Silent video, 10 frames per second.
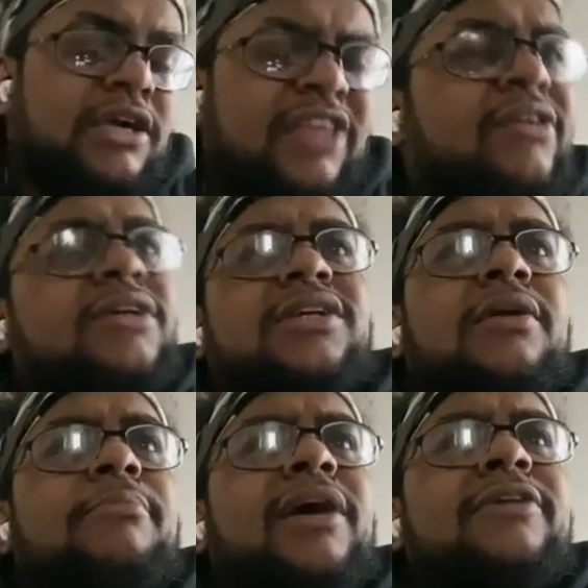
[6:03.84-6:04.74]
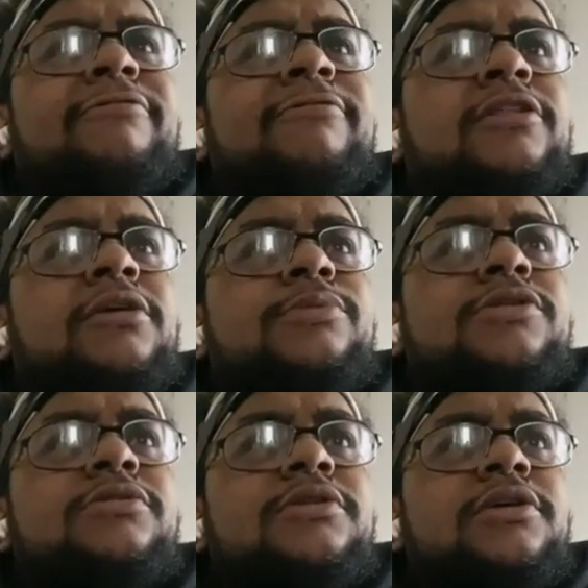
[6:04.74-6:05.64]
I think it's Mike
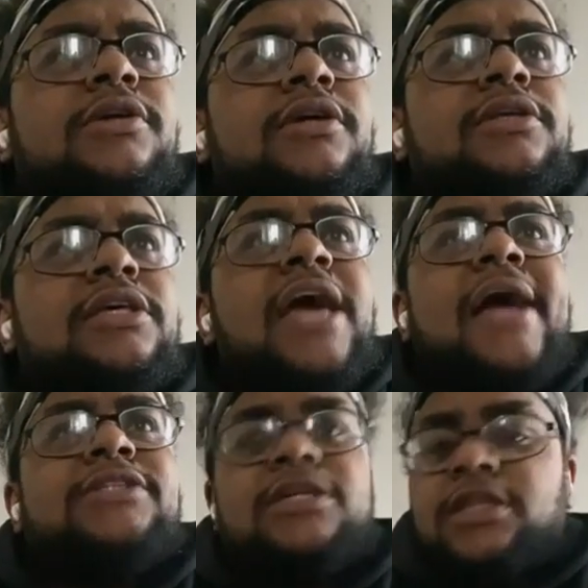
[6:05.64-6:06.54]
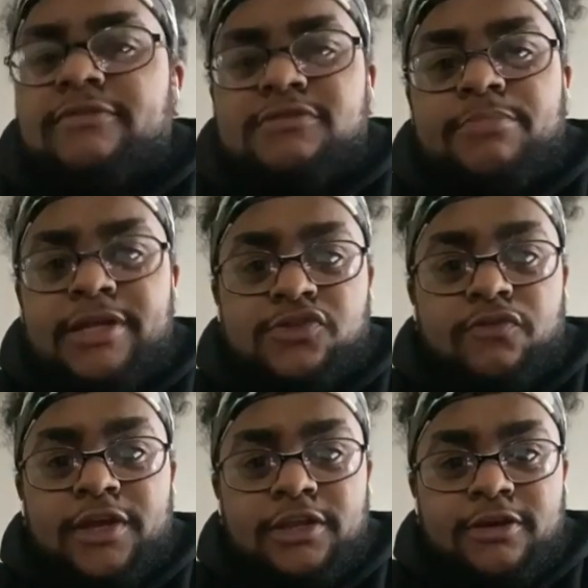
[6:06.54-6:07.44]
Phillips. He actually lives in
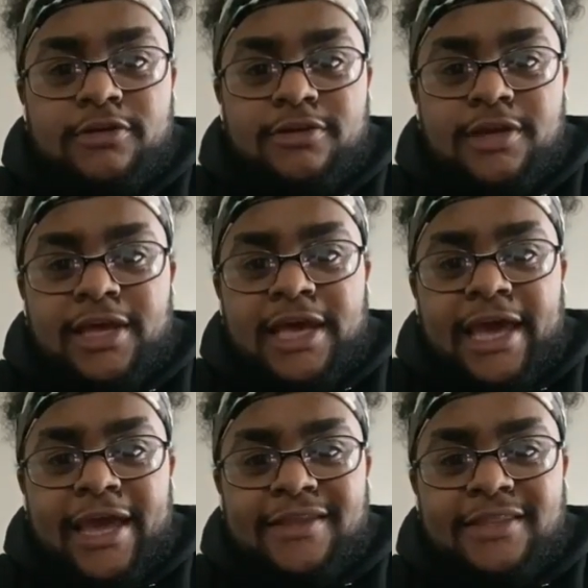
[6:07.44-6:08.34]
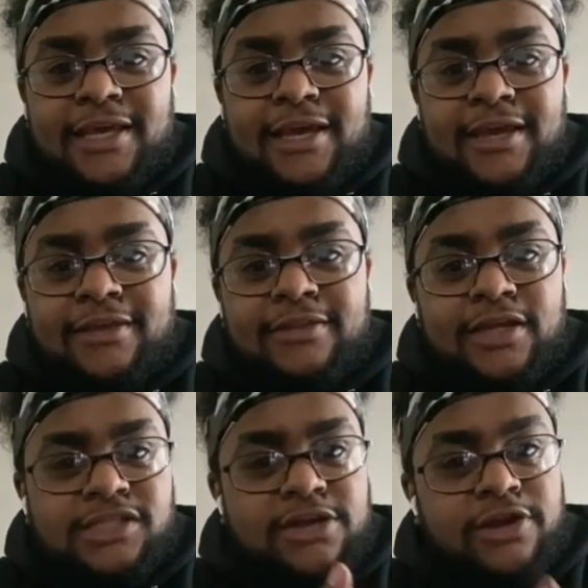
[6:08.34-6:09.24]
Pennsylvania. And then
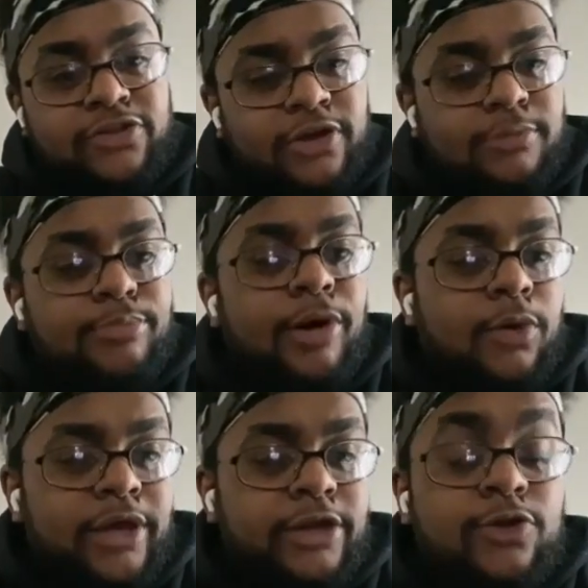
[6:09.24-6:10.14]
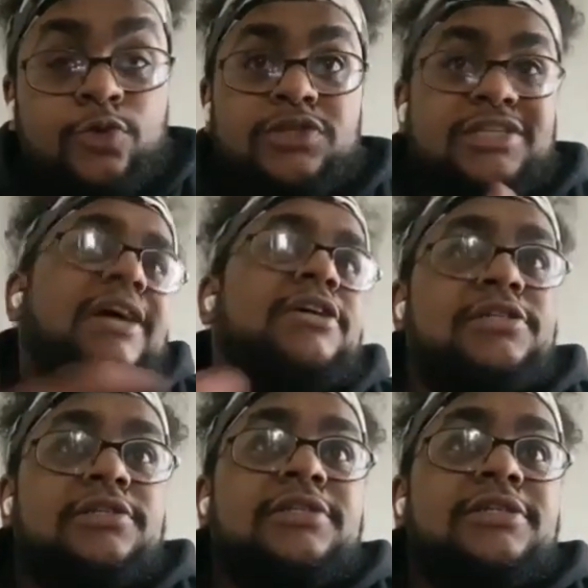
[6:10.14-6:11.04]
there's another poet who is
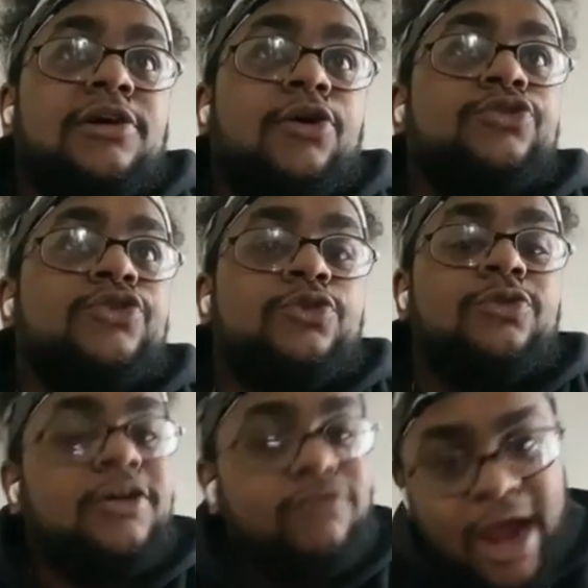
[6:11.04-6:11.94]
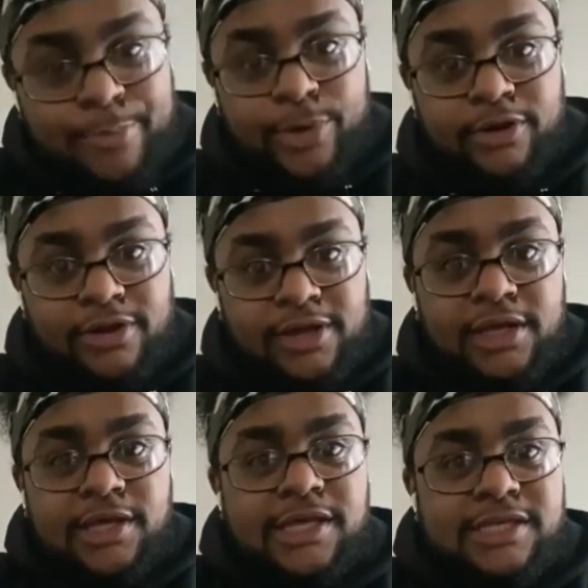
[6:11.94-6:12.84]
actually also a rapper.
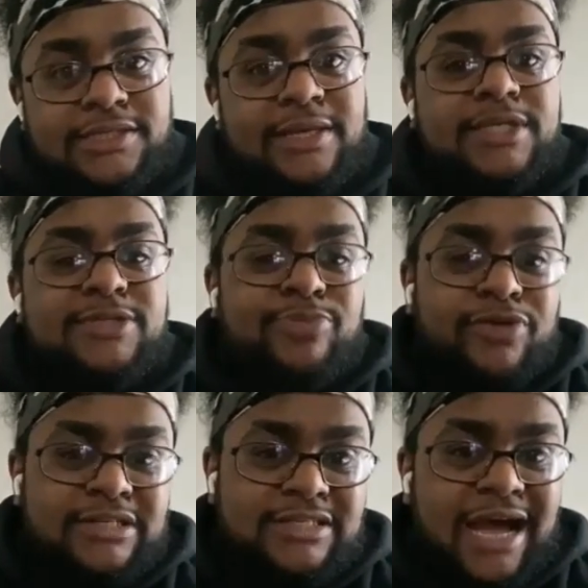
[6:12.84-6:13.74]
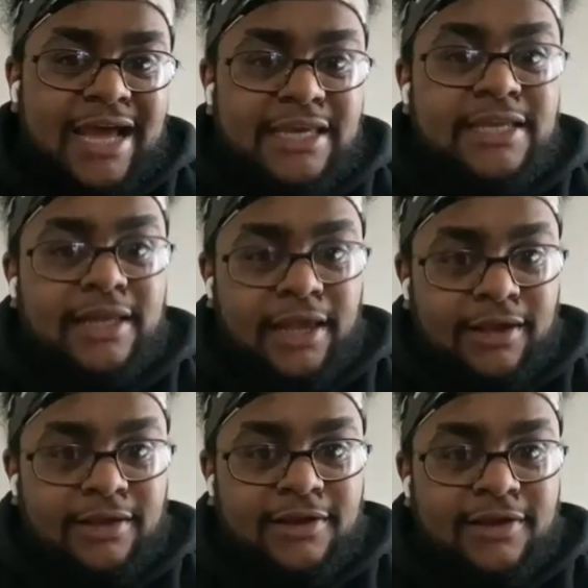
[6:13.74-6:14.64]
His name is Prince
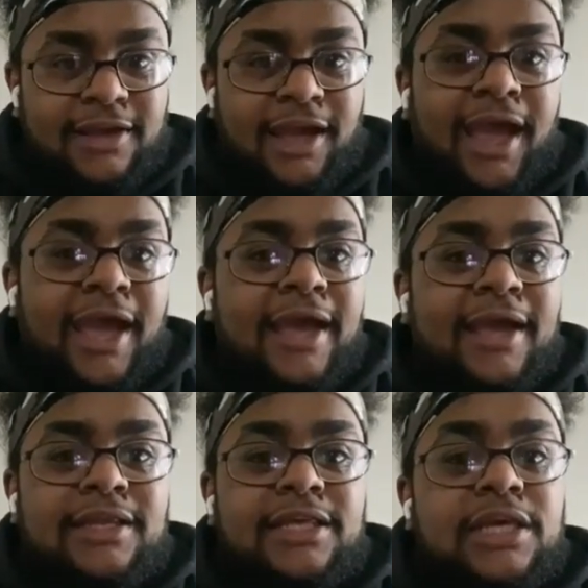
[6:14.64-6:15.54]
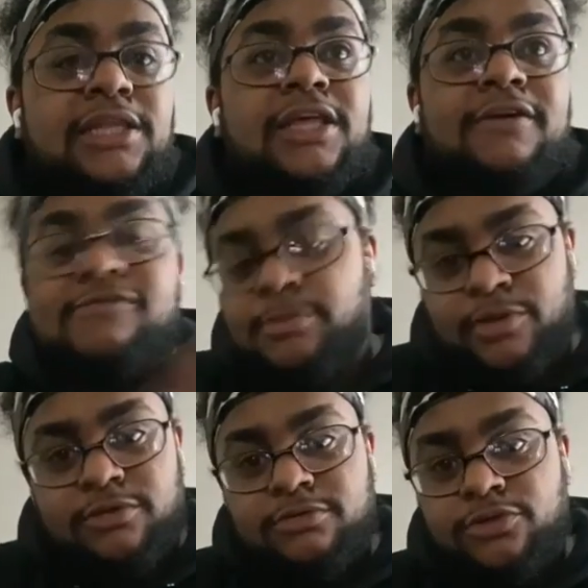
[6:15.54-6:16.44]
Allende, and he lives up
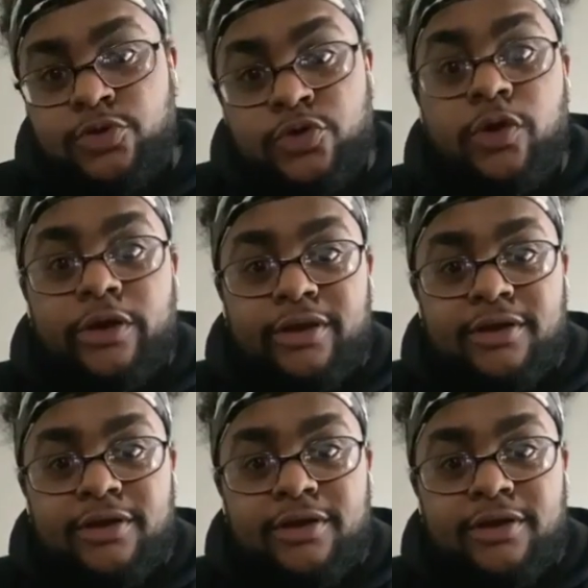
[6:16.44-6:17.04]
in New York.